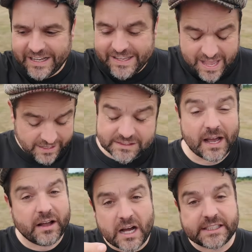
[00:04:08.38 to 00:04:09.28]
yeah,
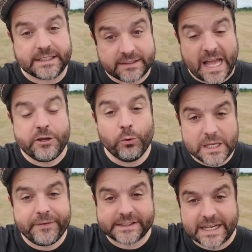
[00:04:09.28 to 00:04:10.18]
I just think Daniel
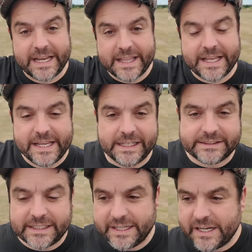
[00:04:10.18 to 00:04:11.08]
Levy's saying that he
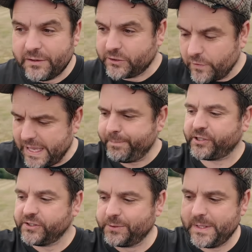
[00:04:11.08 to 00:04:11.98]
has, got the
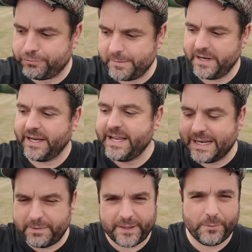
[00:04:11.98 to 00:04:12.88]
ambitions to win the Premier League
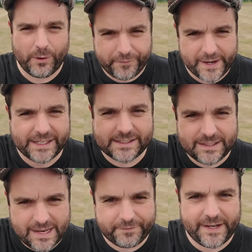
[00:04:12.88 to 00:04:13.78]
and everything. Well, if the
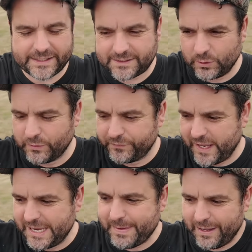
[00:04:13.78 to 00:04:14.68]
next sort of
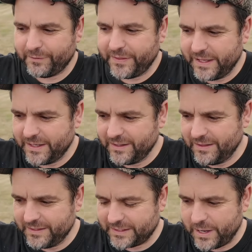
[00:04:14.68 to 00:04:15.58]
name out of
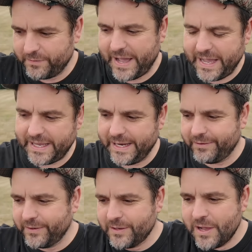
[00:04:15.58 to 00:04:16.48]
the kind of hat
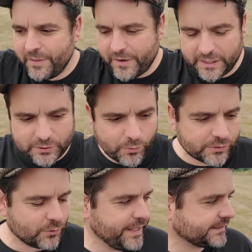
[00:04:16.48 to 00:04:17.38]
here, the next
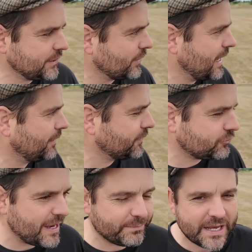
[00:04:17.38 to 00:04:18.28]
horse or the next dog out of the
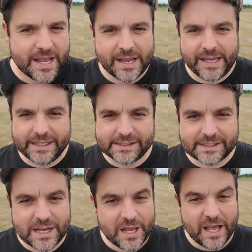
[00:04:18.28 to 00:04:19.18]
traps is